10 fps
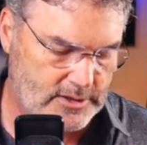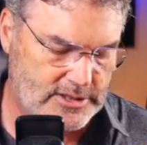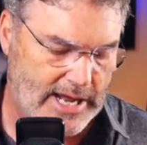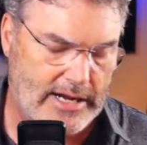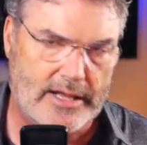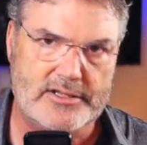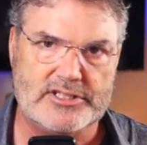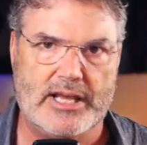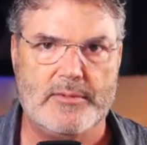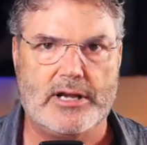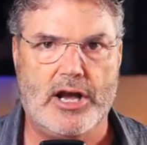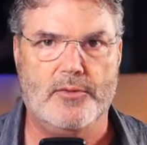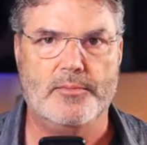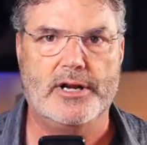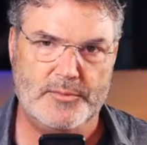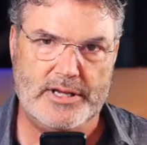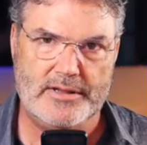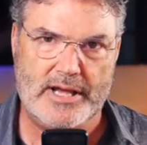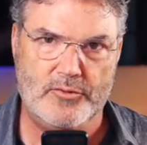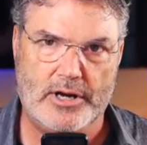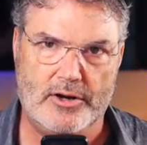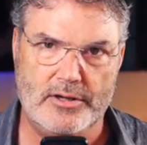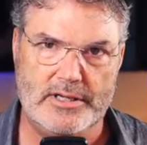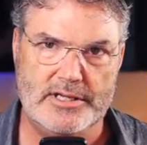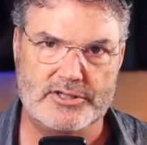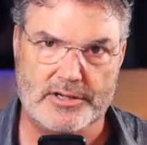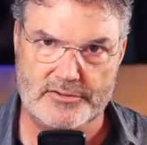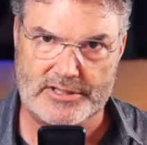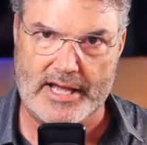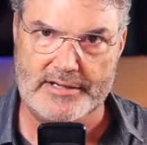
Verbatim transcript: is not on the same account, but being that we are in each other's